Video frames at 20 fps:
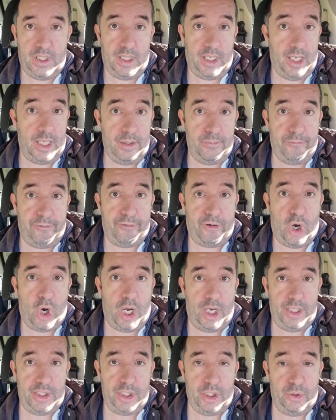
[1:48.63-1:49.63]
Let them
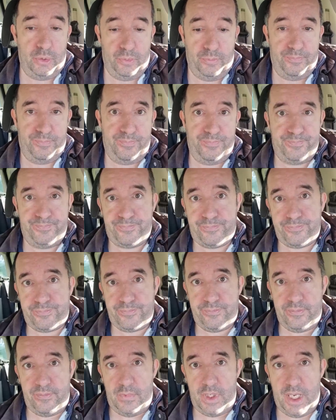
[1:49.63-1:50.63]
fire you.
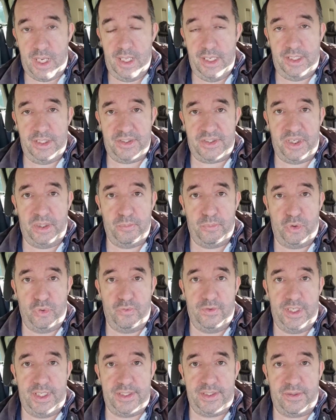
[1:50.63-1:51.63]
And the simple
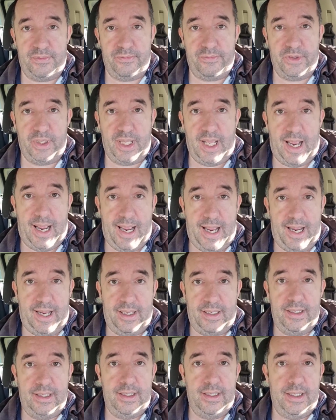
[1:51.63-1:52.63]
reason for that
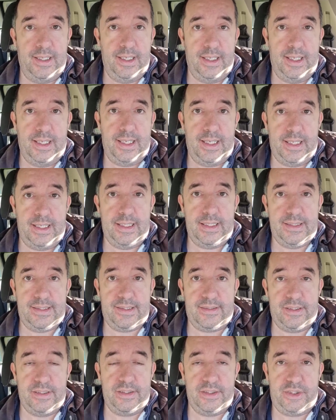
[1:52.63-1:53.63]

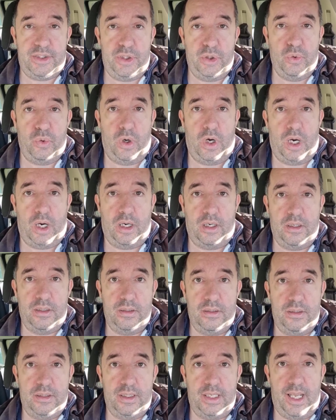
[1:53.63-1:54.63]
is that you are
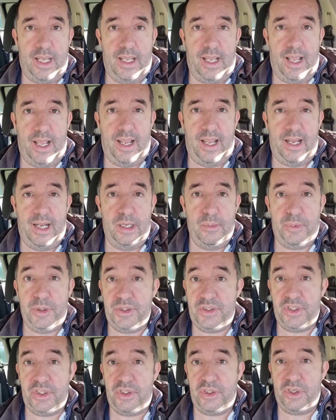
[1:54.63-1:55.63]
in a
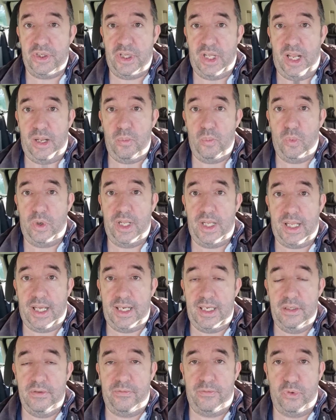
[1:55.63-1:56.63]
position then where
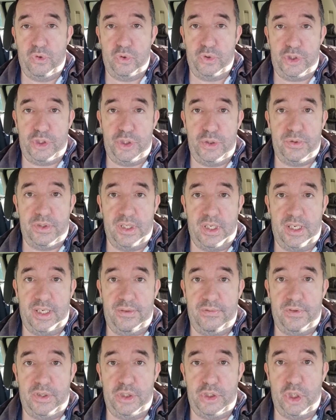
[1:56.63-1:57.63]
they have forced you to
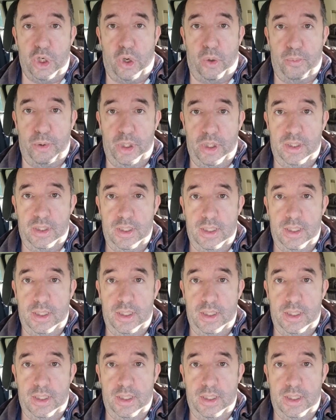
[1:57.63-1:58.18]
leave the job.